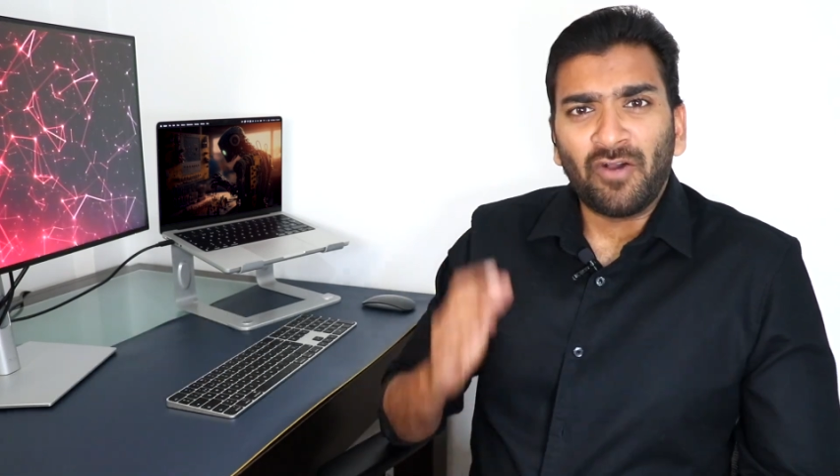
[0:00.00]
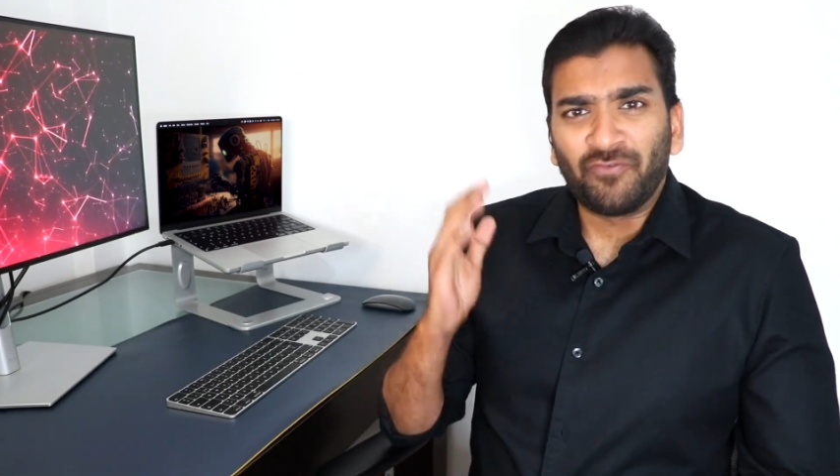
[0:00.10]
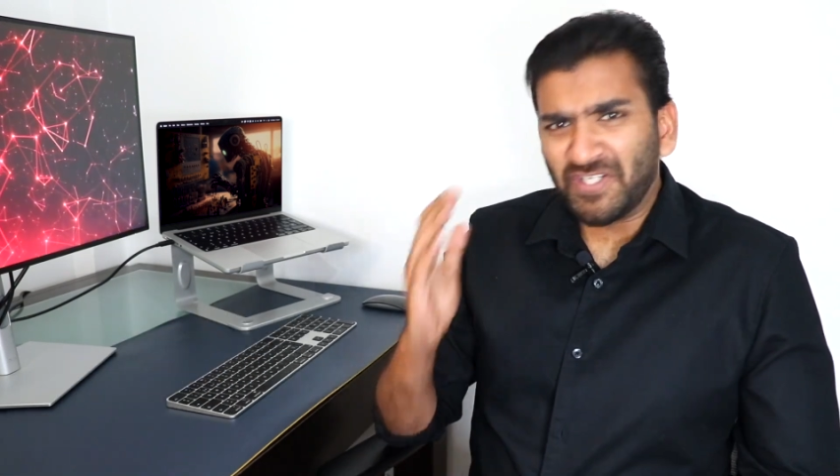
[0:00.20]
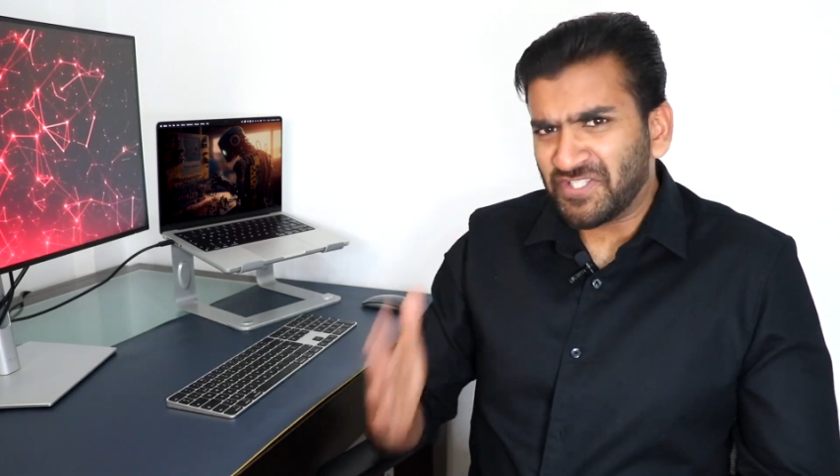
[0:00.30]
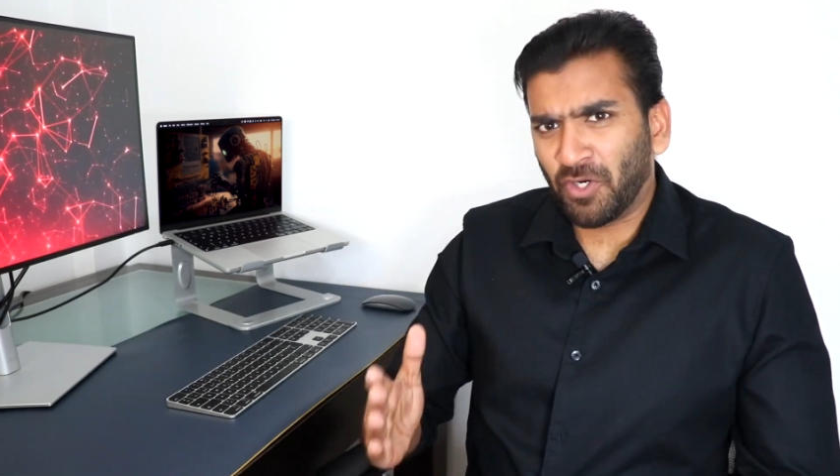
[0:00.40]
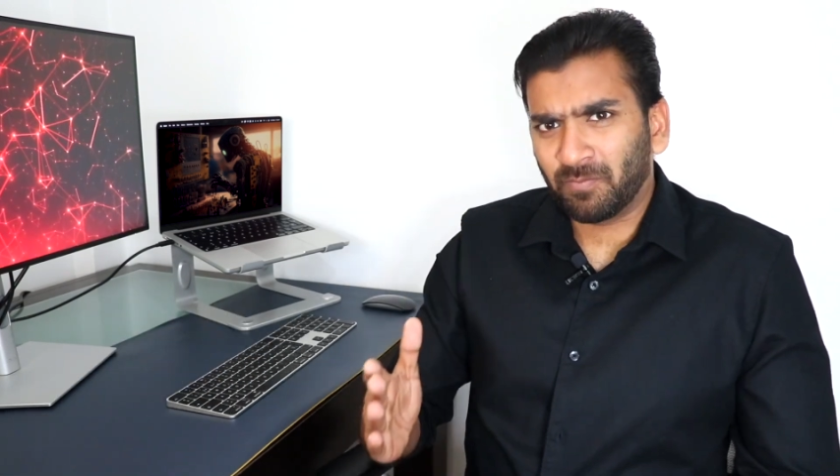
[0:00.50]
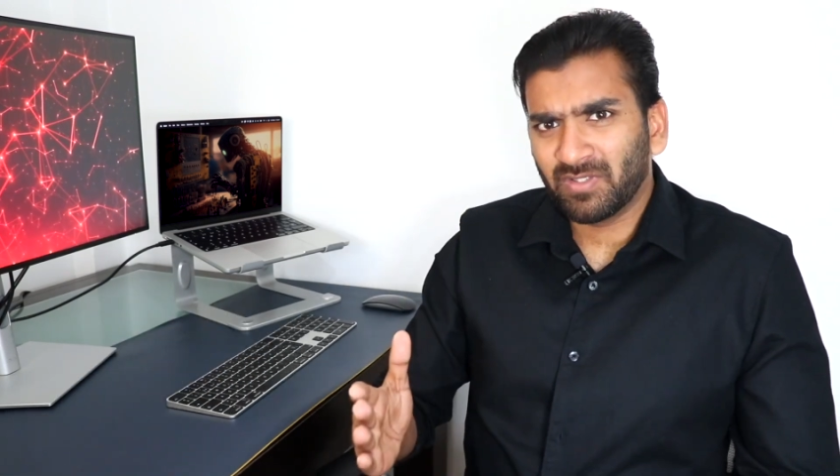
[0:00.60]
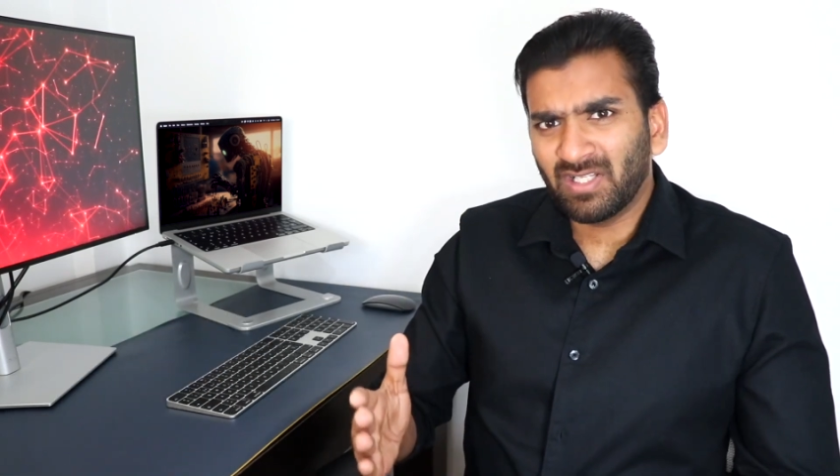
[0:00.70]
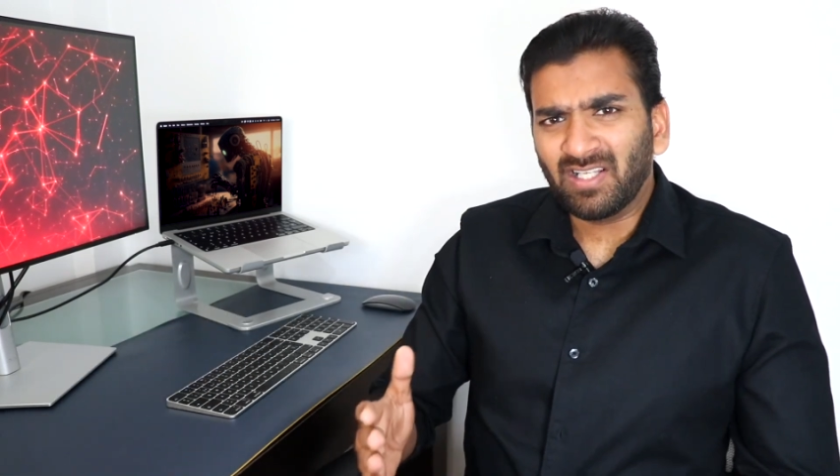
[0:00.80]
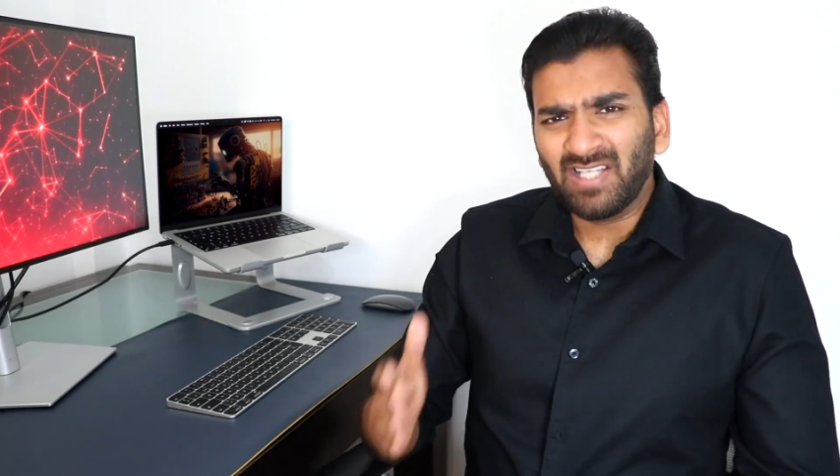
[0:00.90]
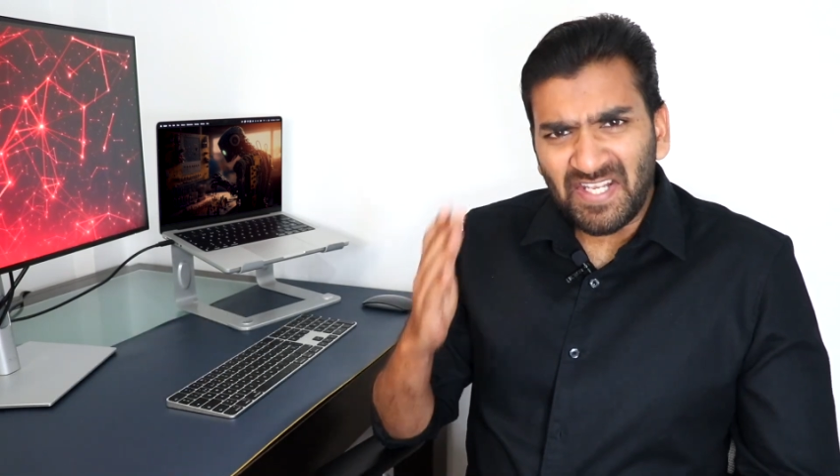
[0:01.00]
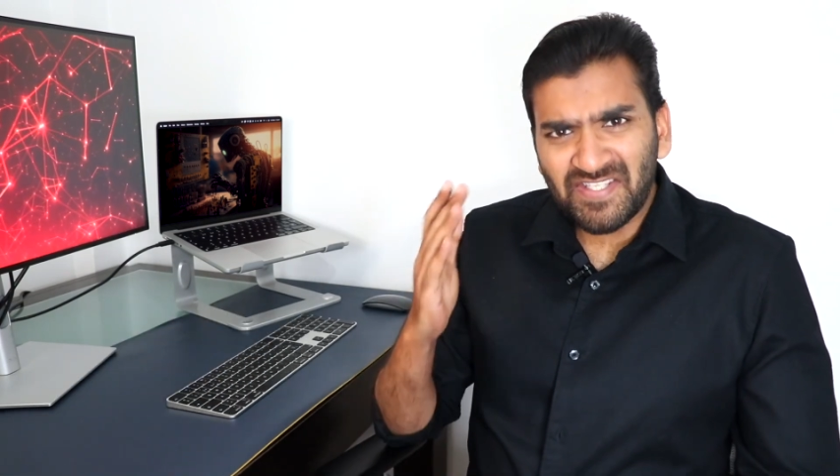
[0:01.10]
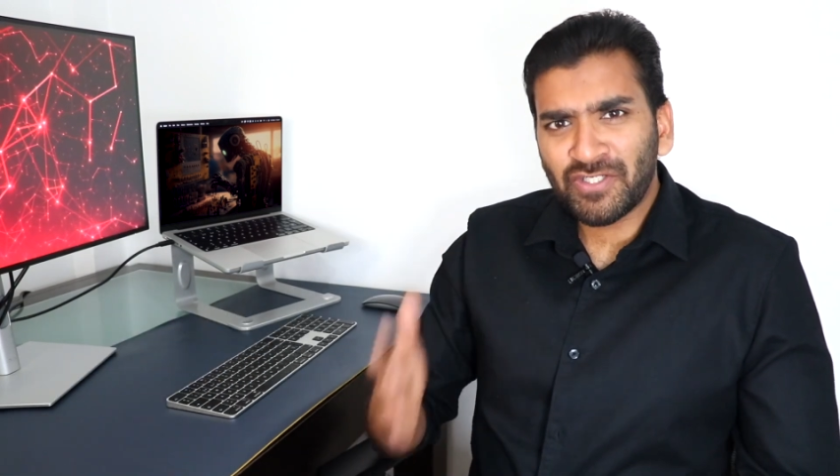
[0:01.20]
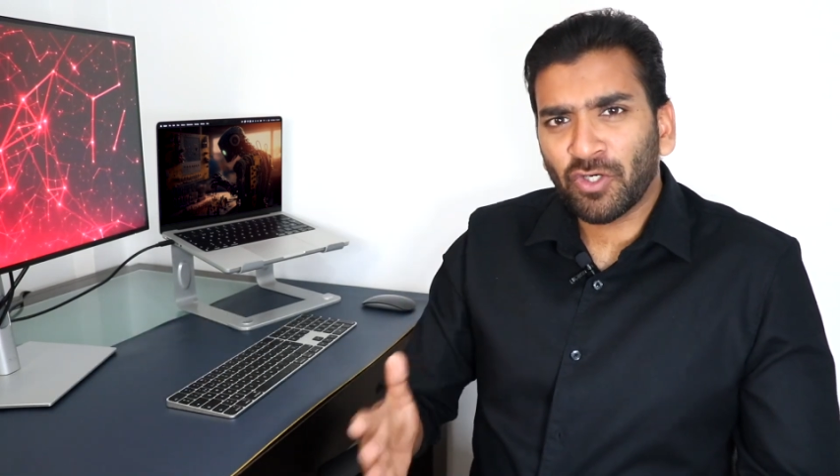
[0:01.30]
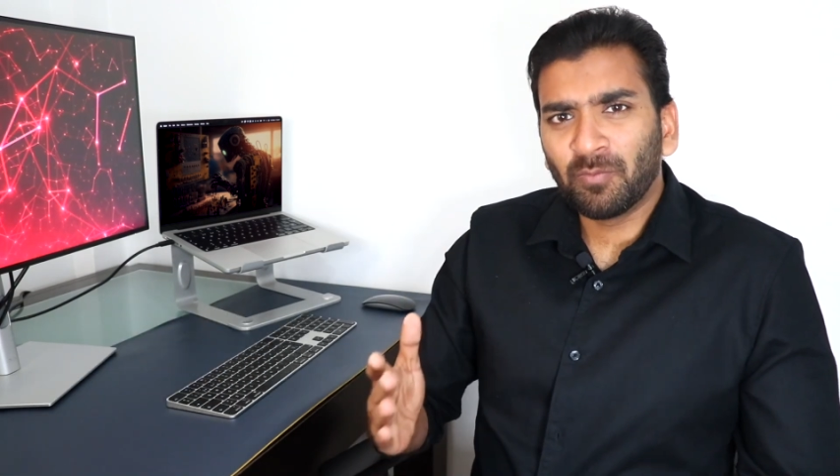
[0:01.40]
First up,
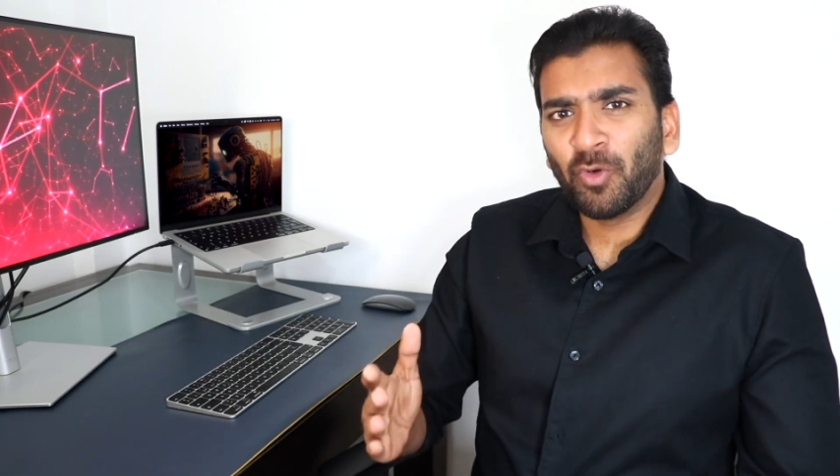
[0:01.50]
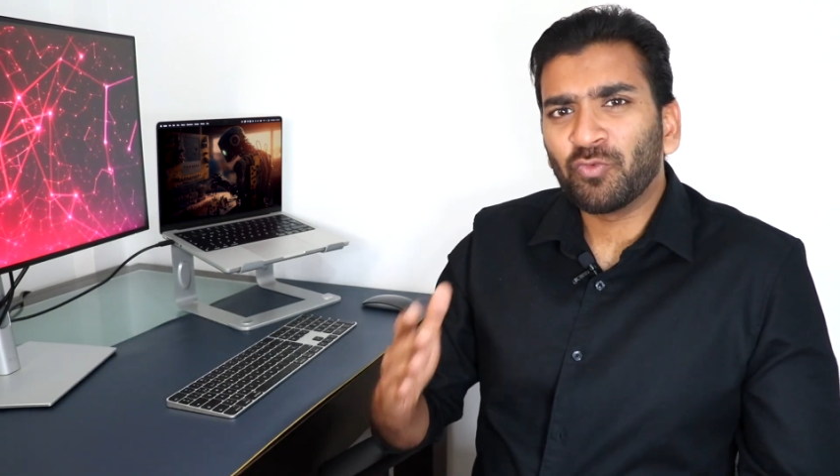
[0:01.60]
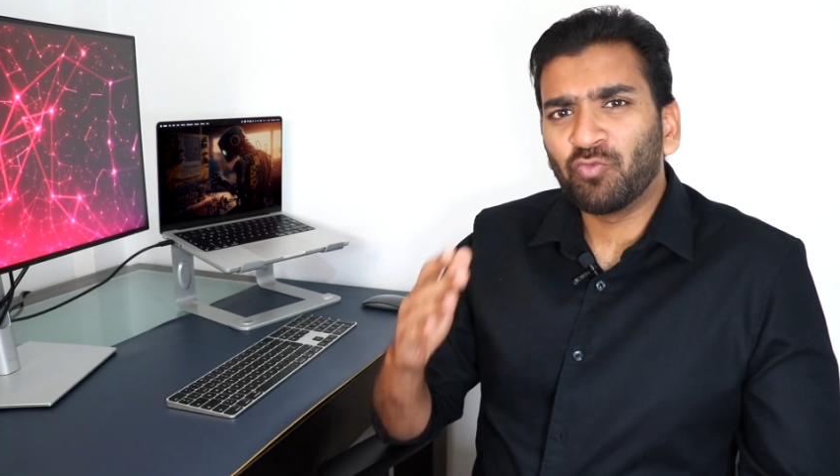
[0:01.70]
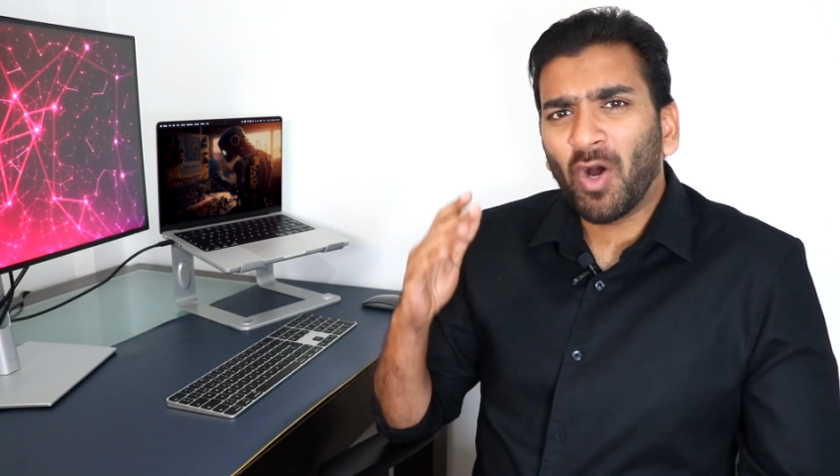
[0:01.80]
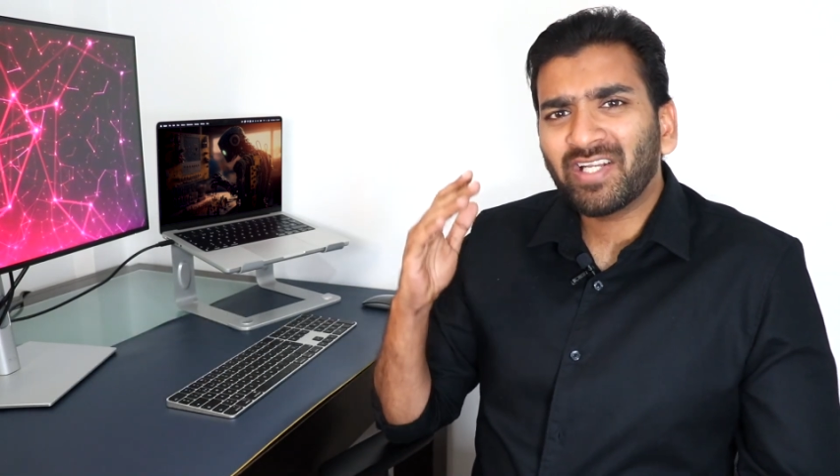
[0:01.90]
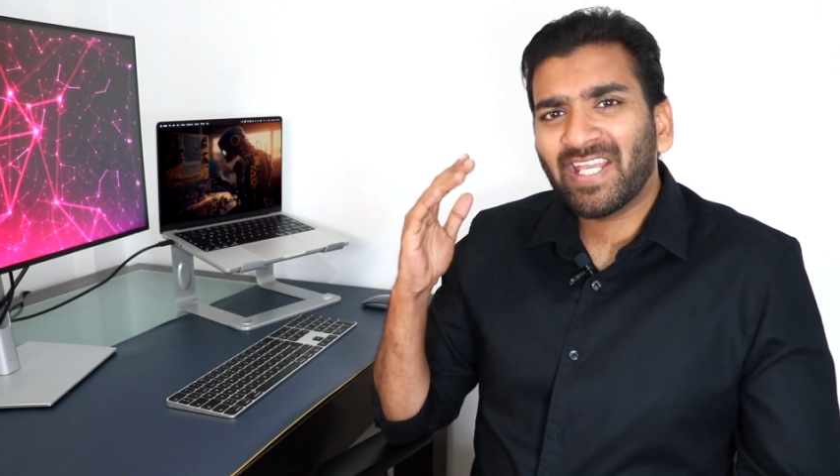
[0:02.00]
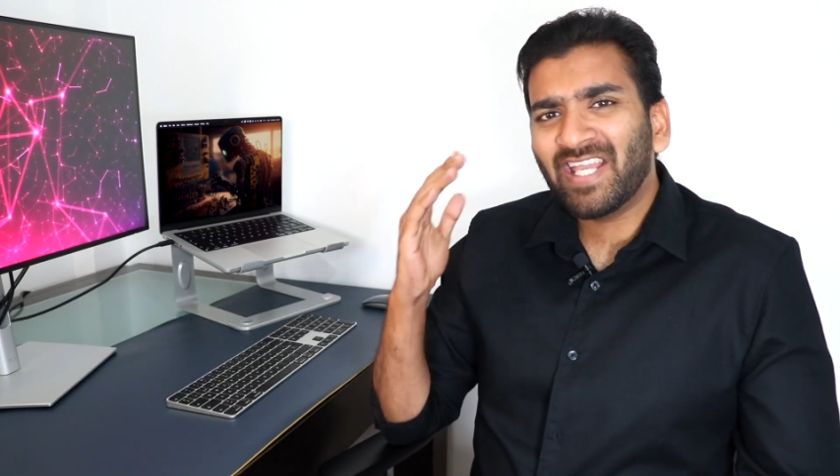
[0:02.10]
let's talk about what